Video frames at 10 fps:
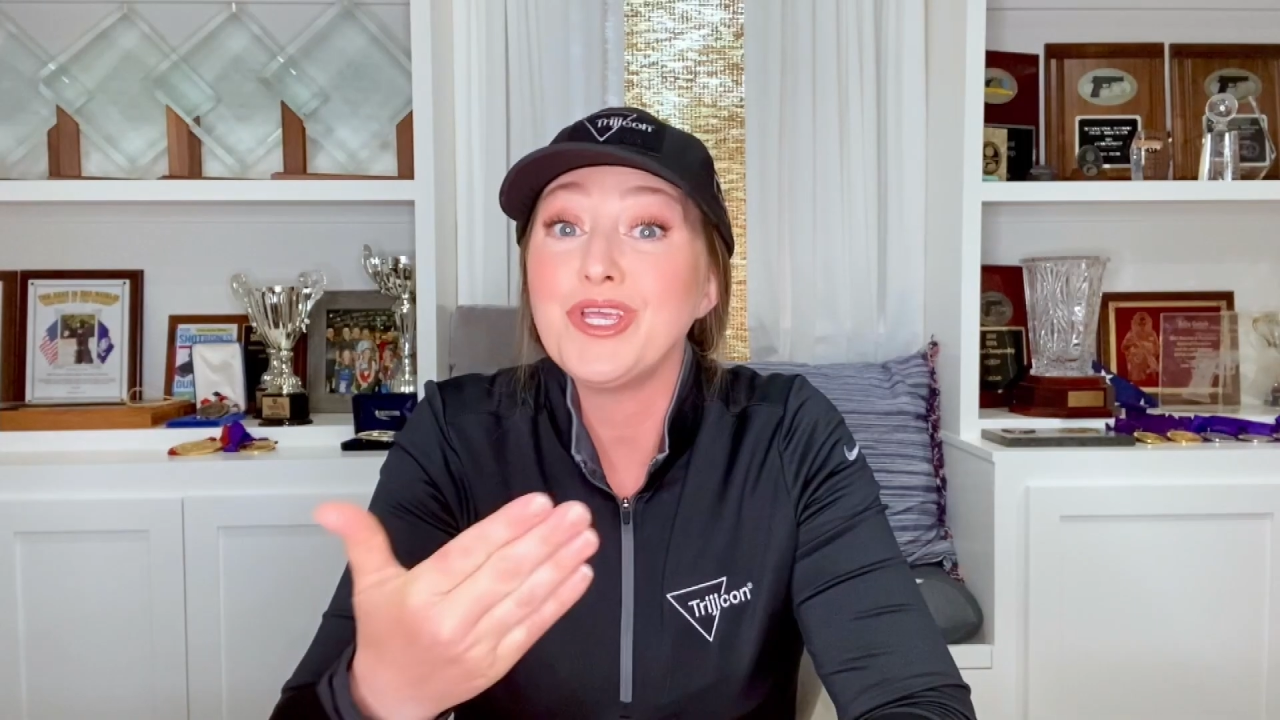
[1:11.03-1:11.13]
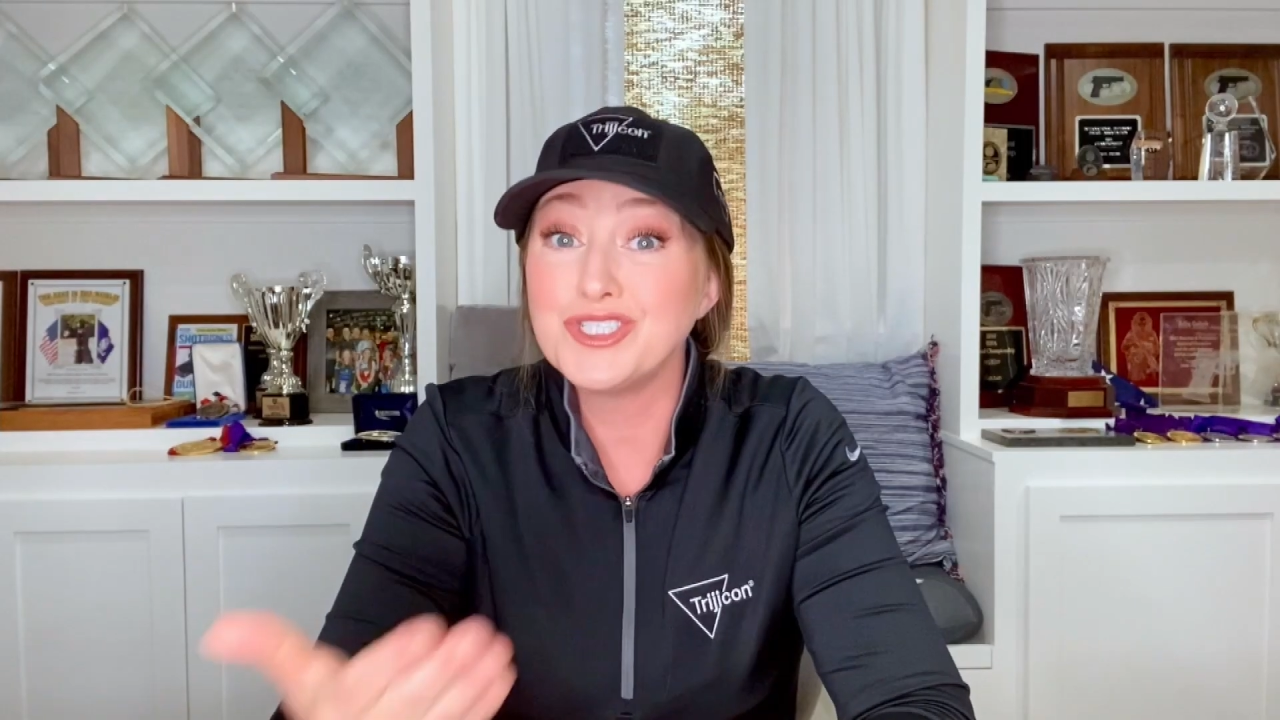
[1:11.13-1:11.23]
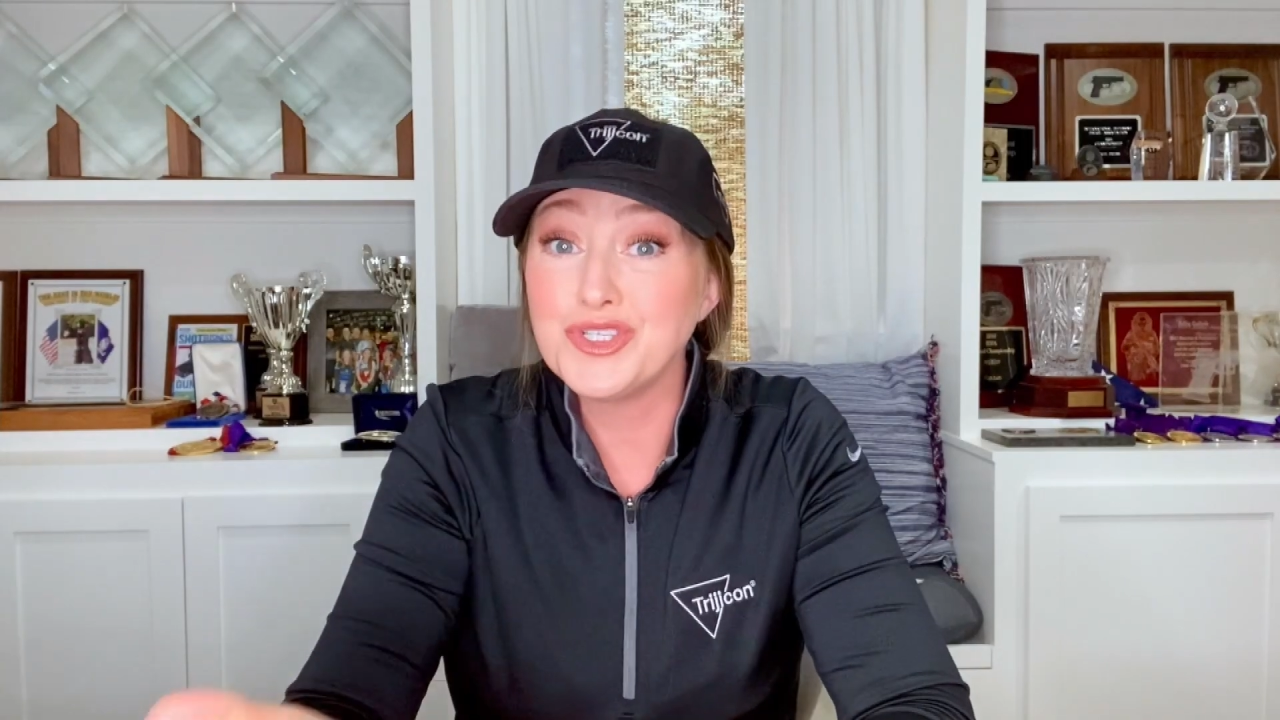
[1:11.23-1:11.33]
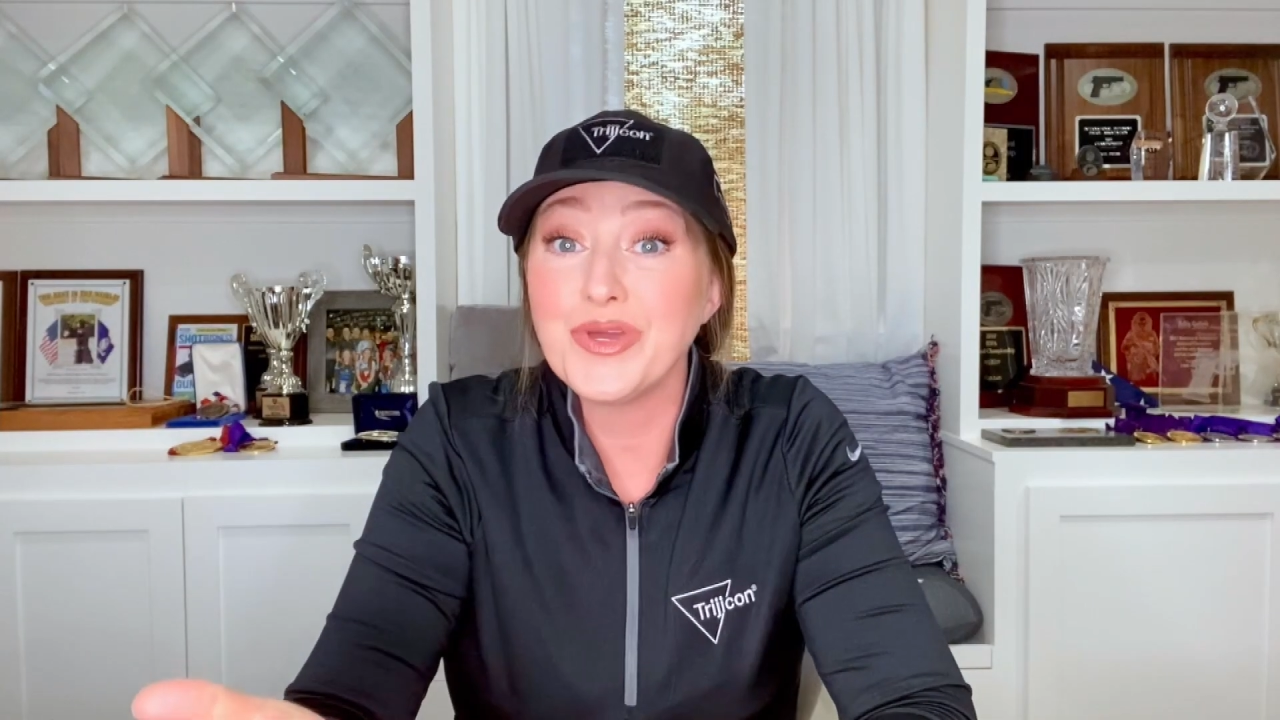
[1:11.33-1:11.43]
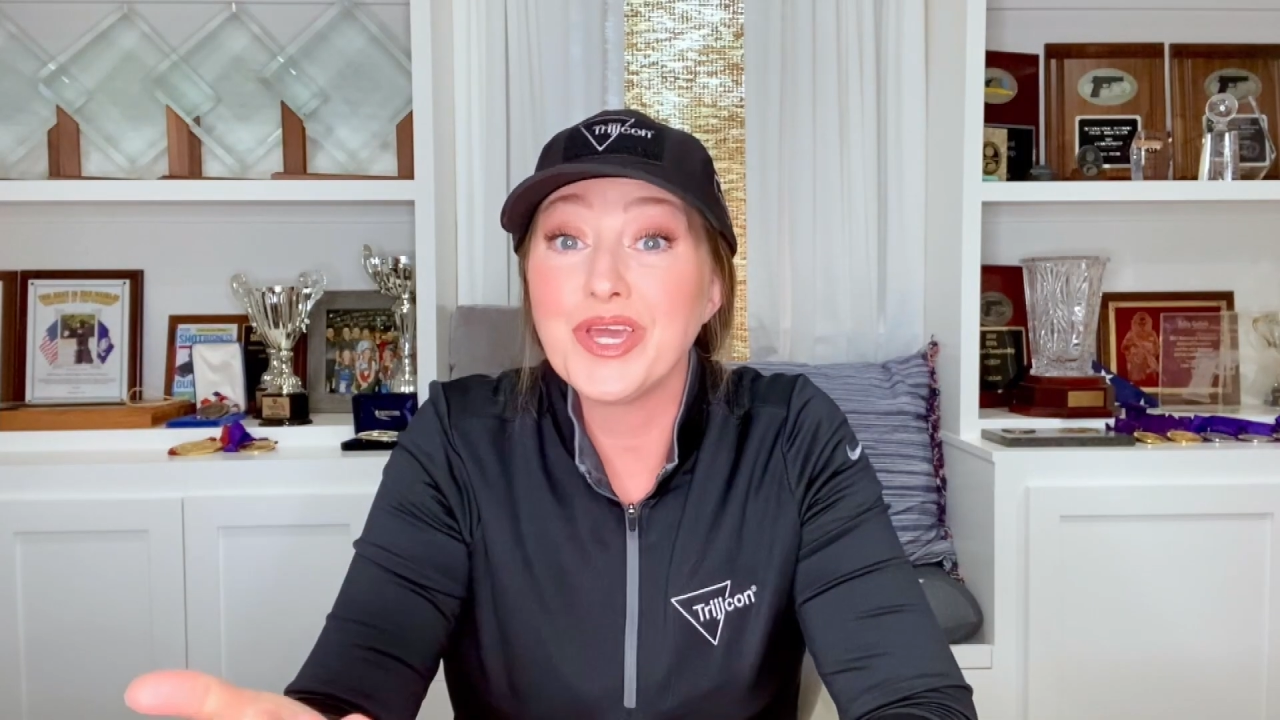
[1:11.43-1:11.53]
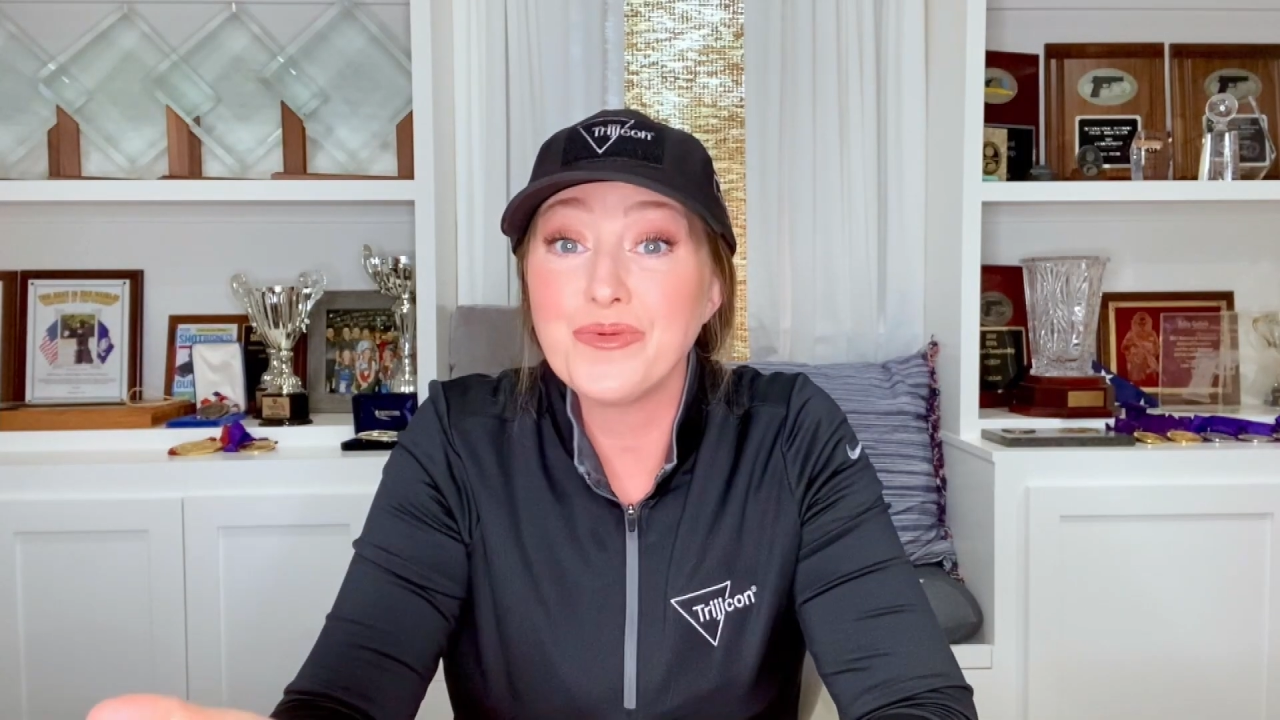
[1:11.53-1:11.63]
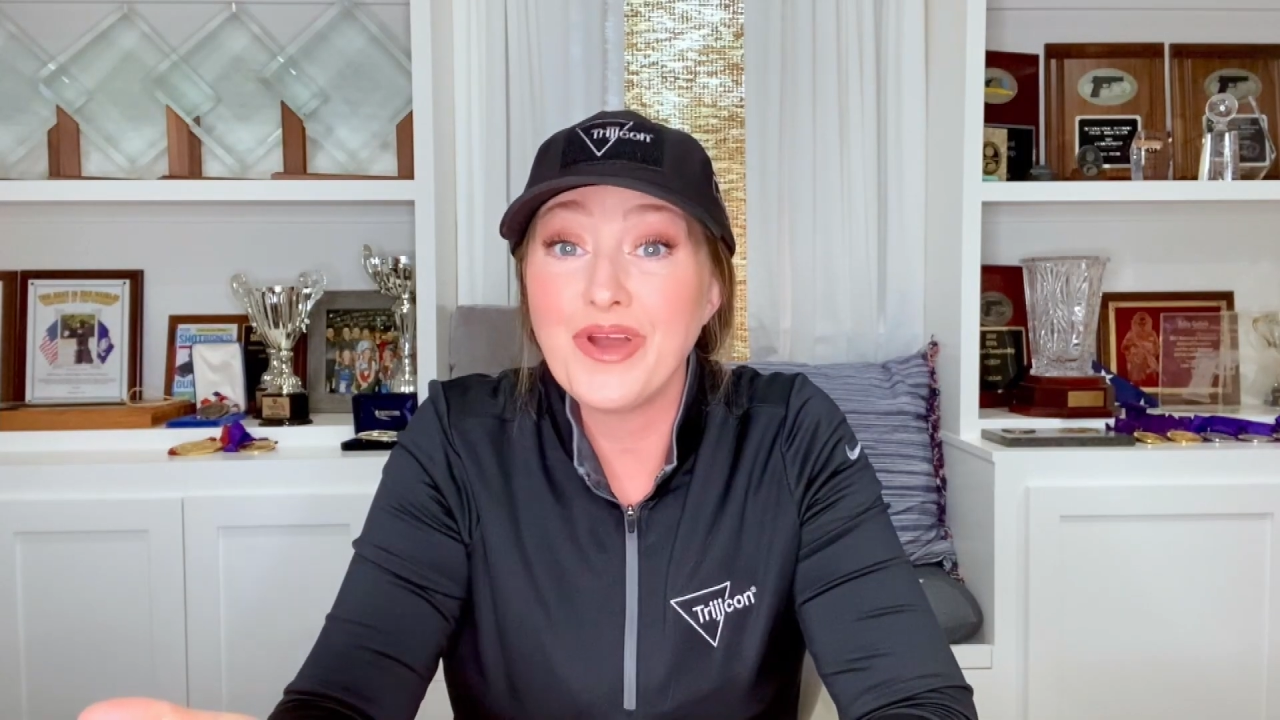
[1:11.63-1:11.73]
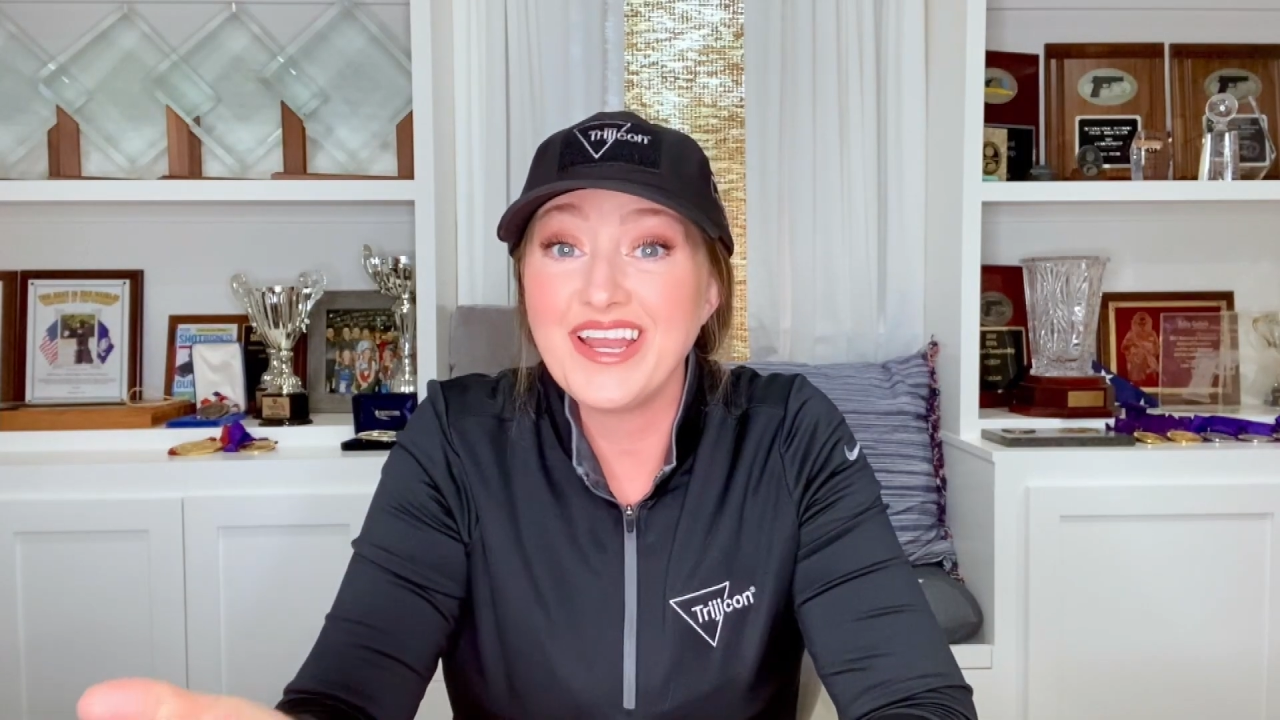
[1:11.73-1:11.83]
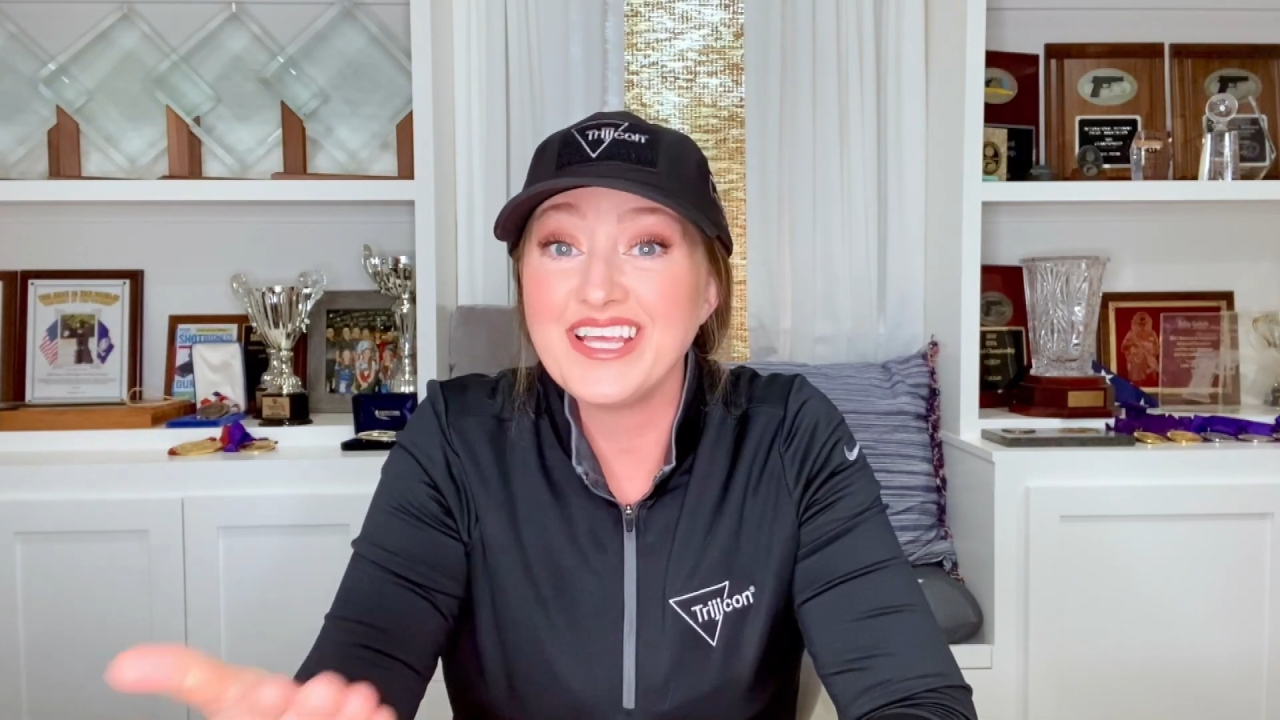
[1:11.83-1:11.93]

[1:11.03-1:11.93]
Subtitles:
you're doing it right,